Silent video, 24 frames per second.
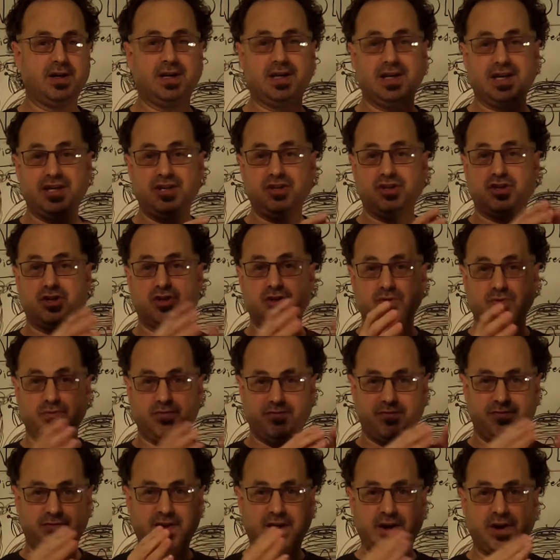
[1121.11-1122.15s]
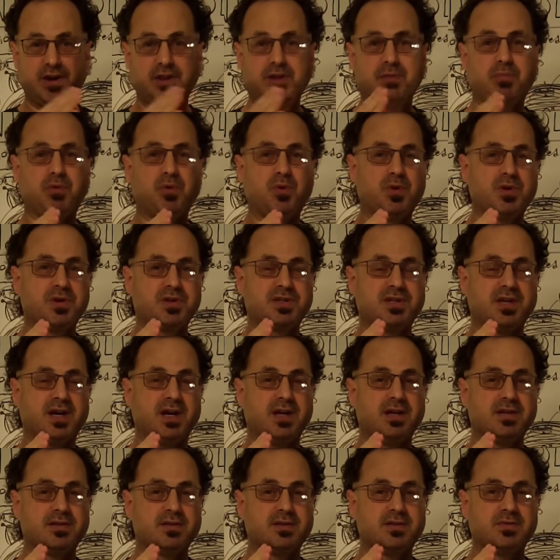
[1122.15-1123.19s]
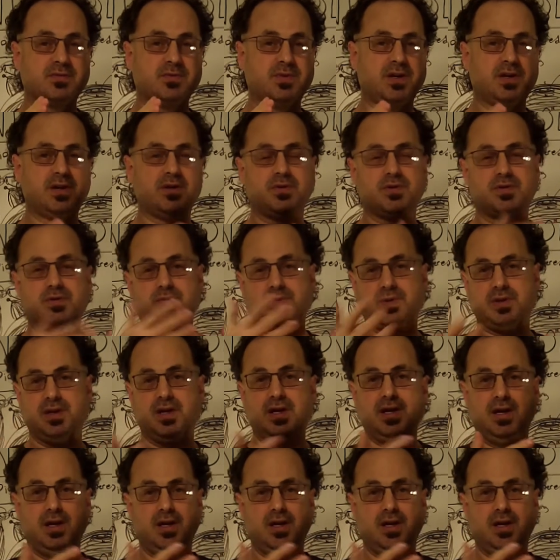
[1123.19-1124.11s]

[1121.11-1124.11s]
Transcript: and you can vary the pore size as well, which would